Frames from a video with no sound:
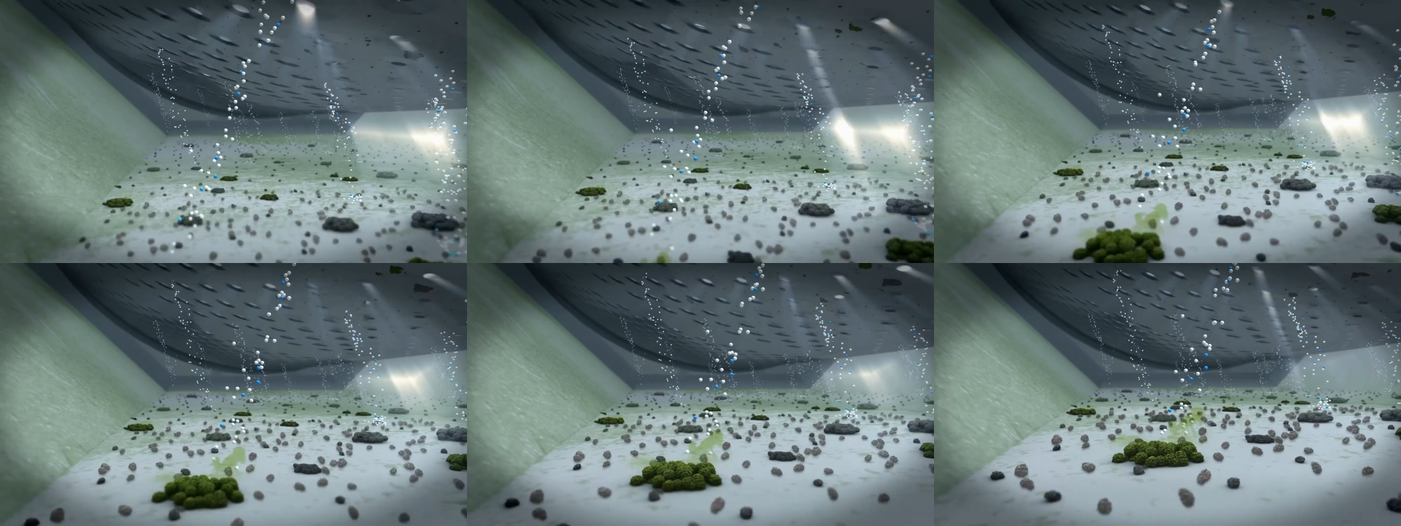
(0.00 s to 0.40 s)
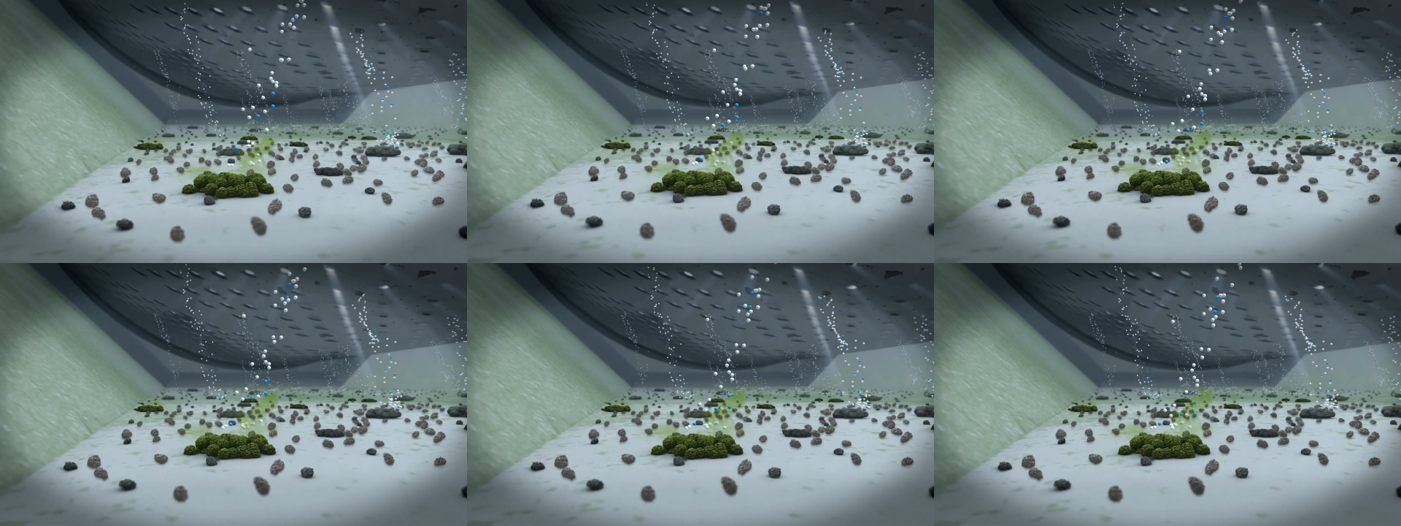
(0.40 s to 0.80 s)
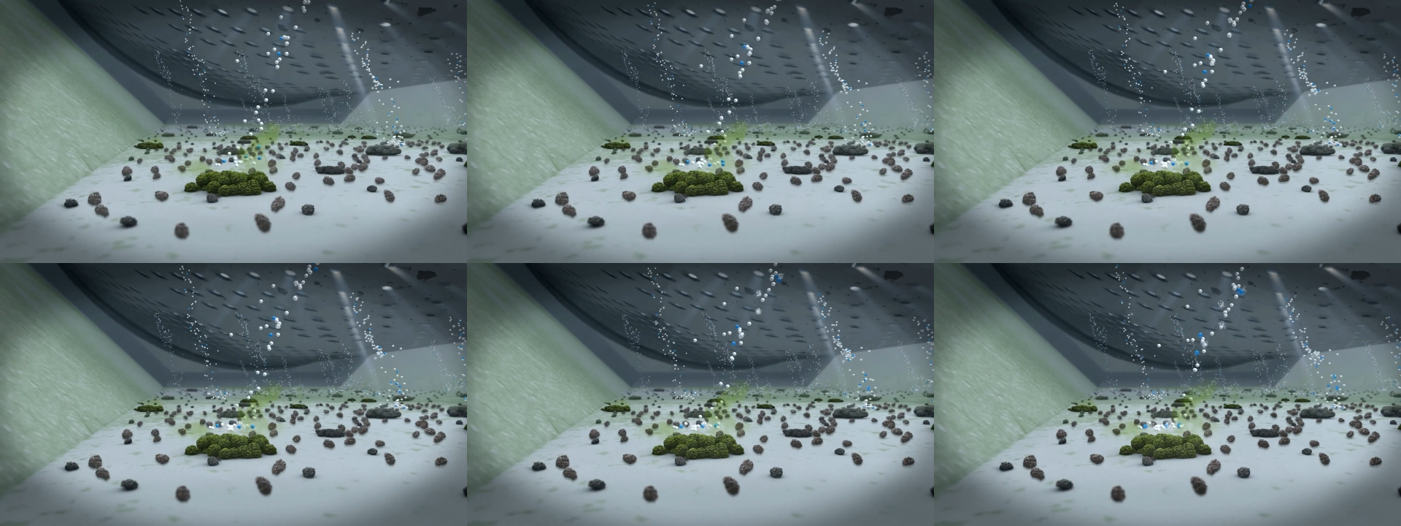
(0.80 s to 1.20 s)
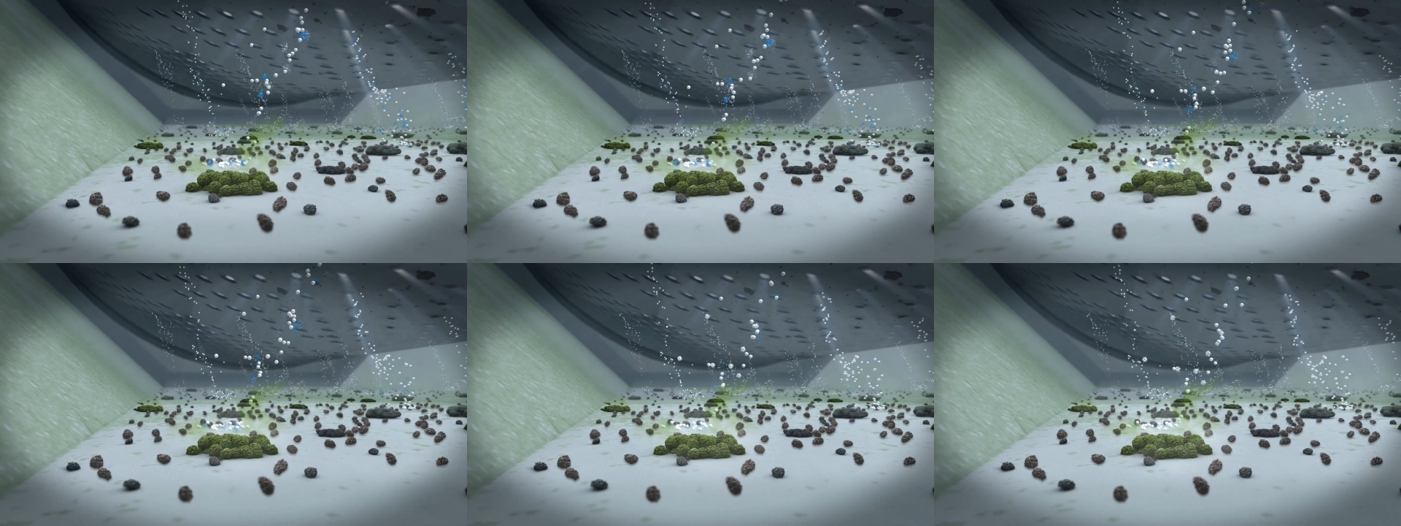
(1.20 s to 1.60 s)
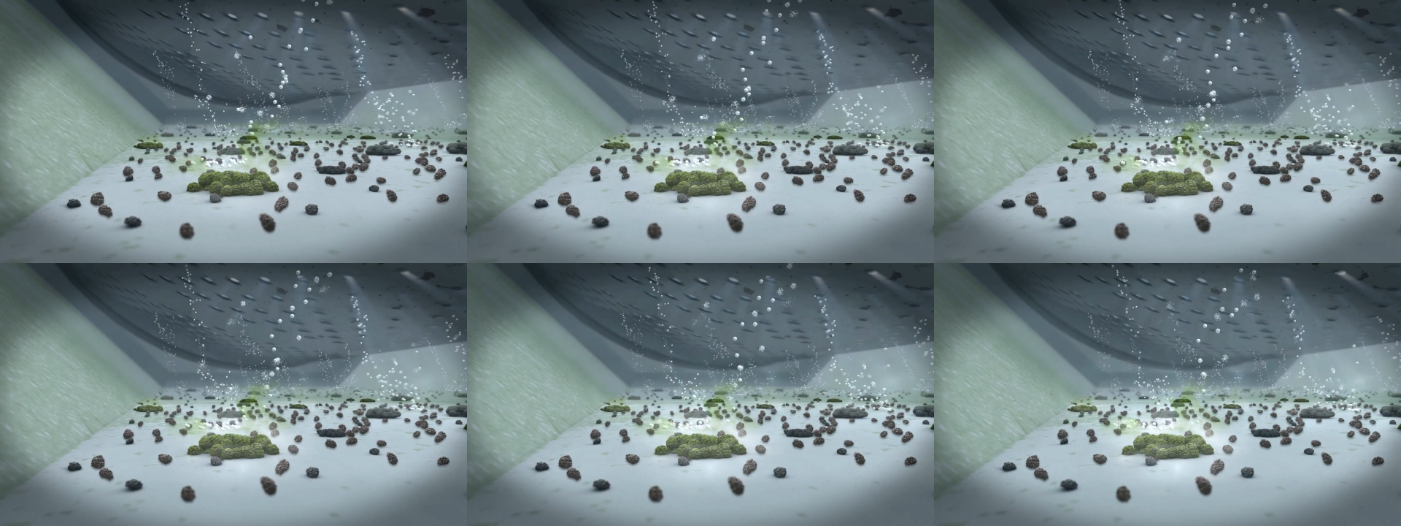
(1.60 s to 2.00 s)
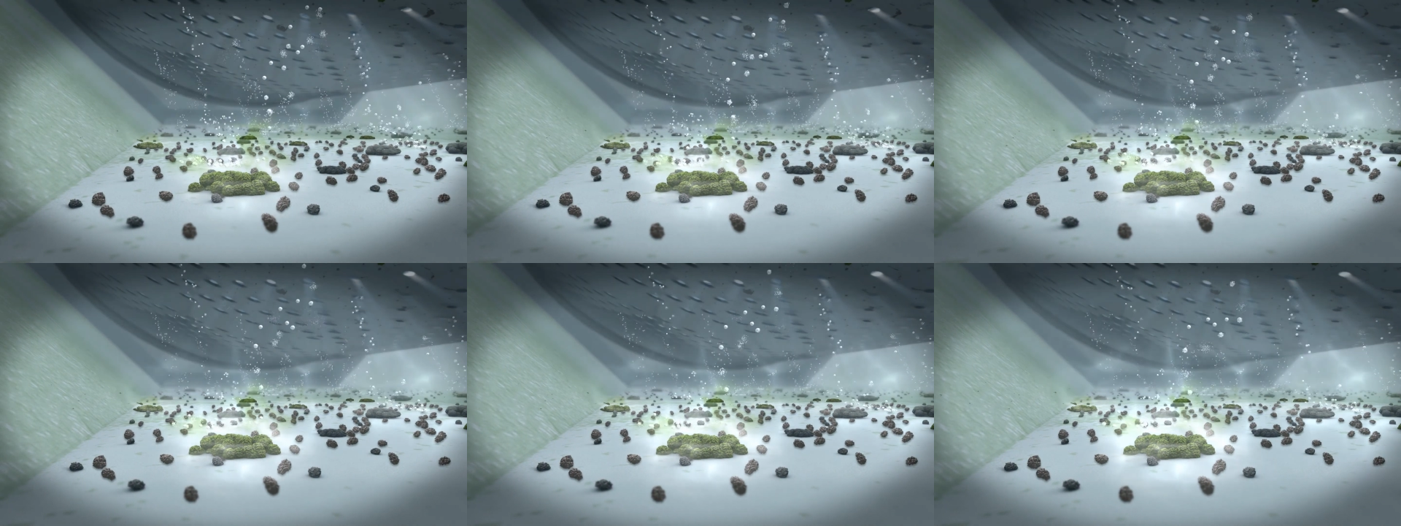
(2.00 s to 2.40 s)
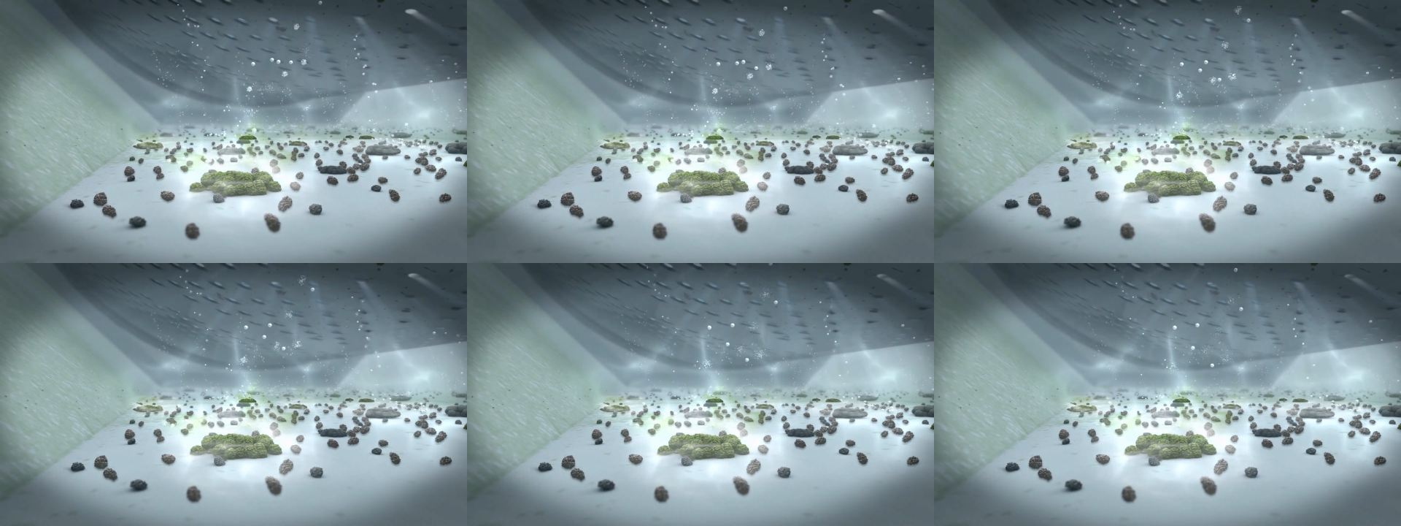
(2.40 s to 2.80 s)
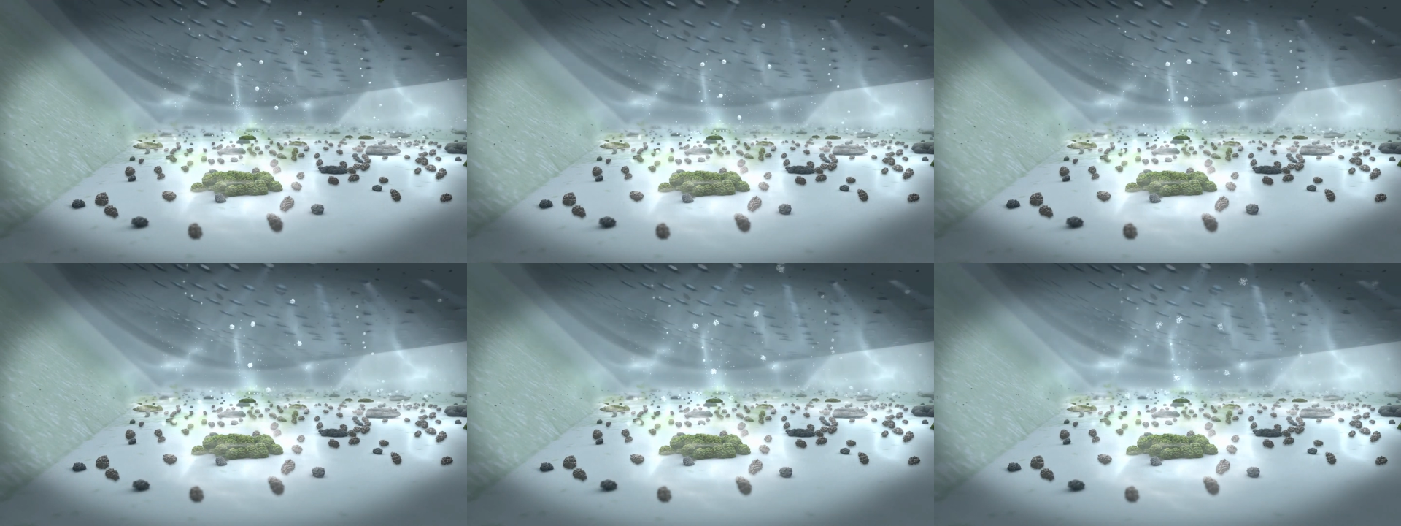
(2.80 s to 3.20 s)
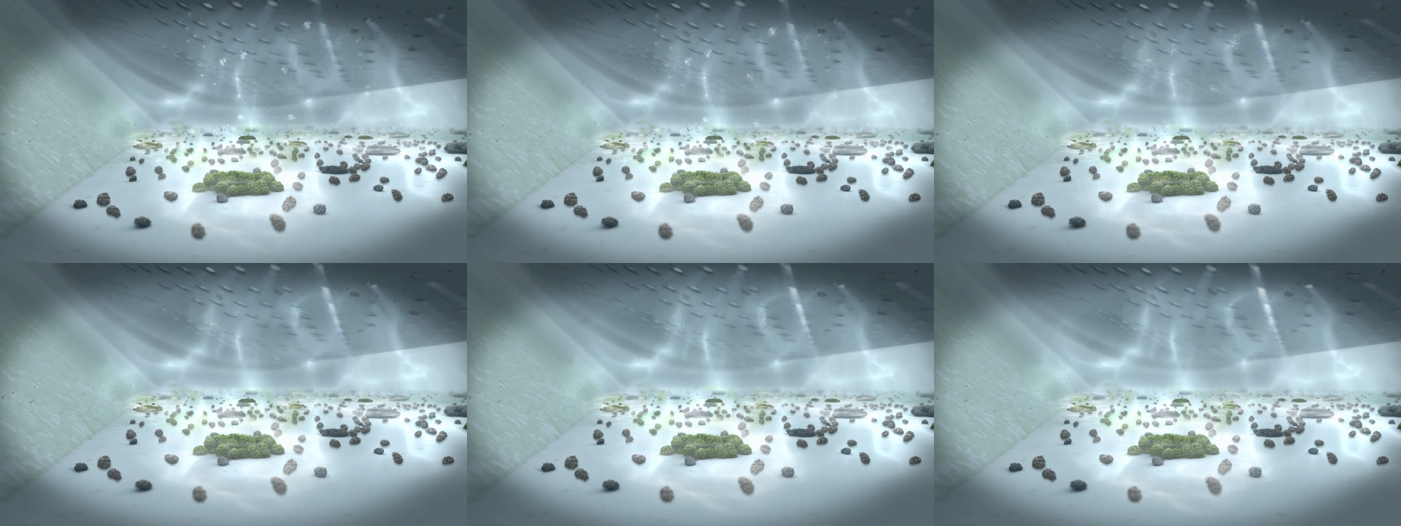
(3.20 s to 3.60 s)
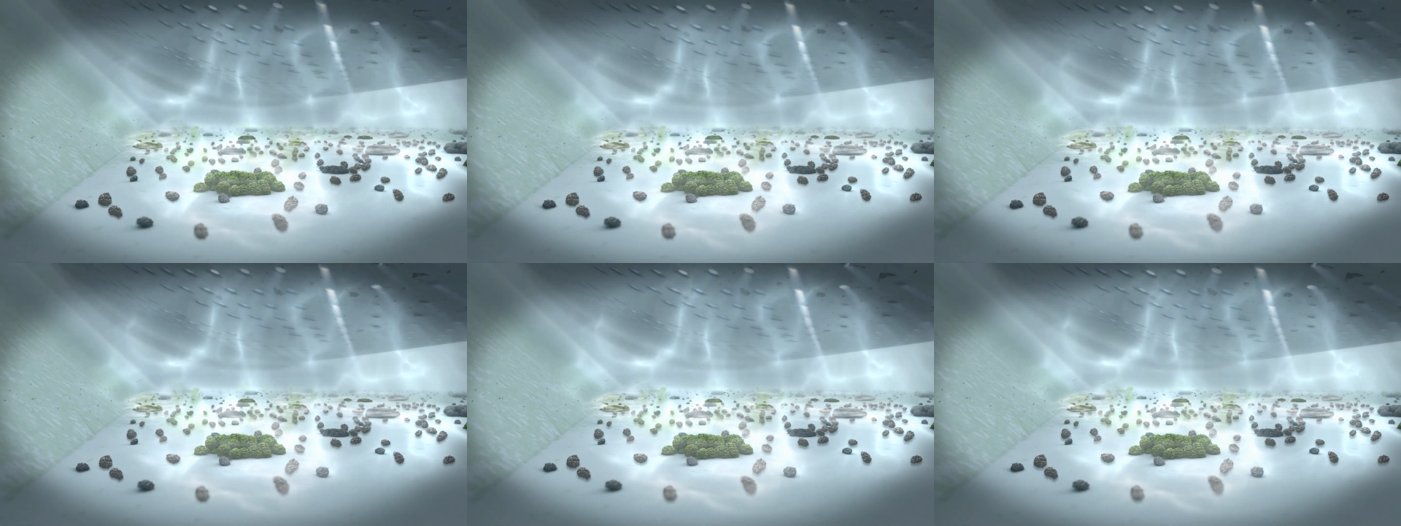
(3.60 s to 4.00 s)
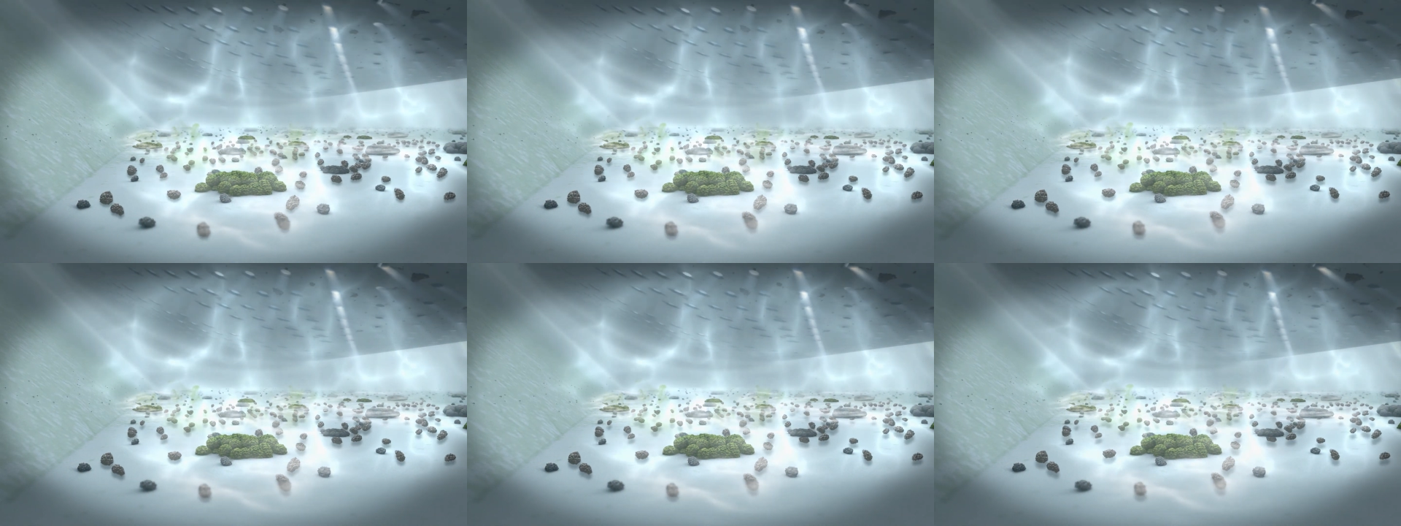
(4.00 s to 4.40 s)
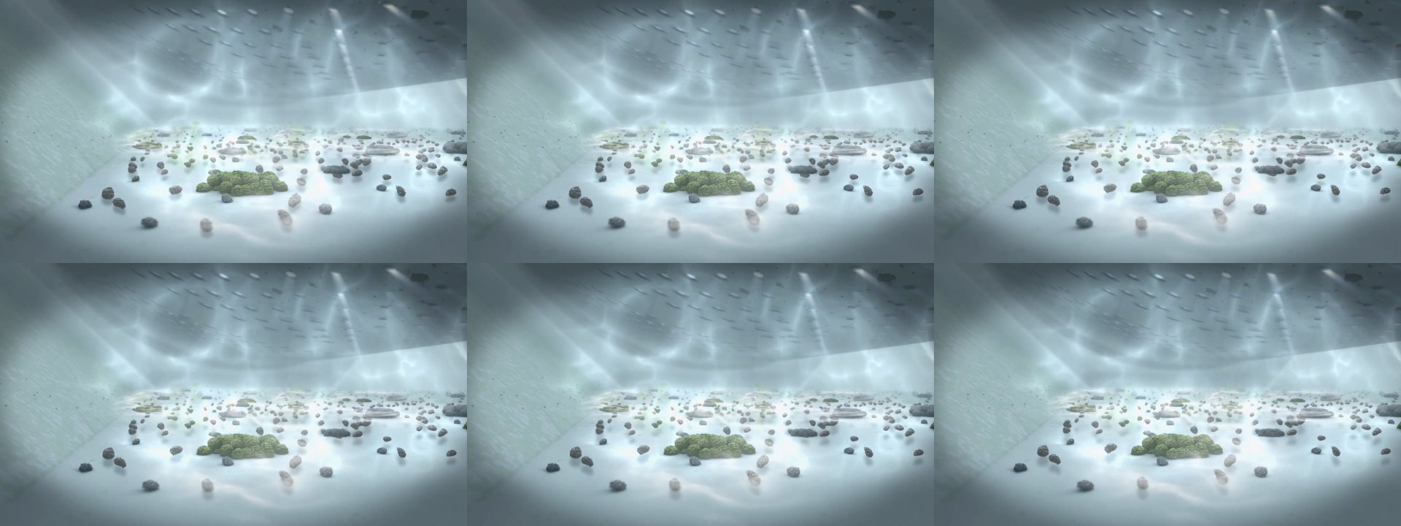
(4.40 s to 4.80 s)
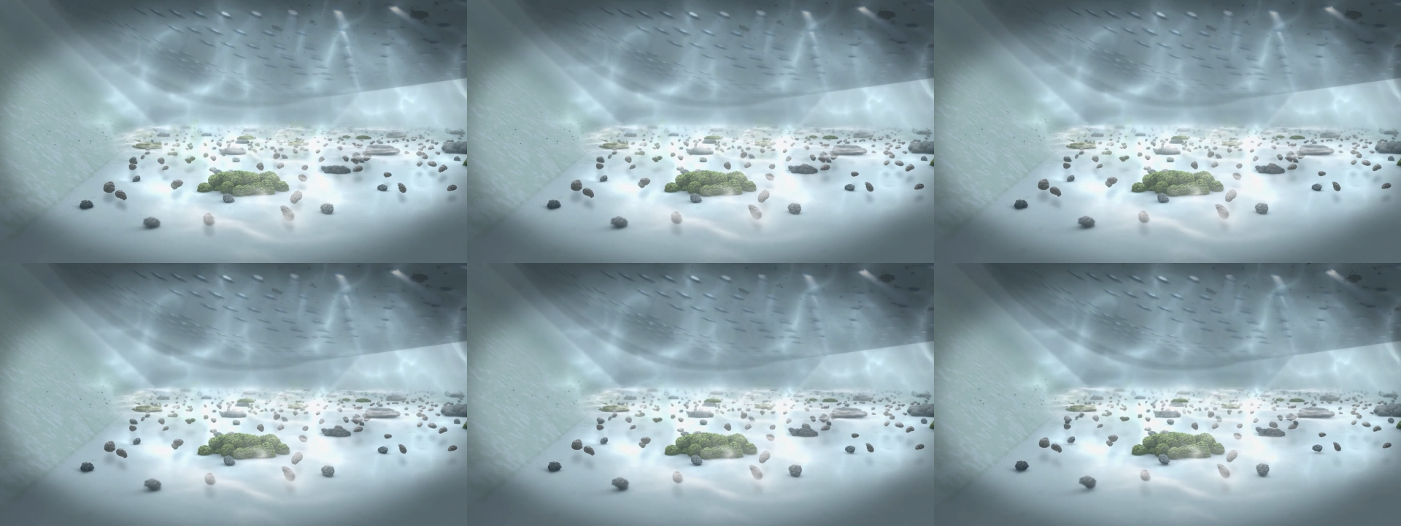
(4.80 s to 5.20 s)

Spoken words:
Nobody's mouth can be seen.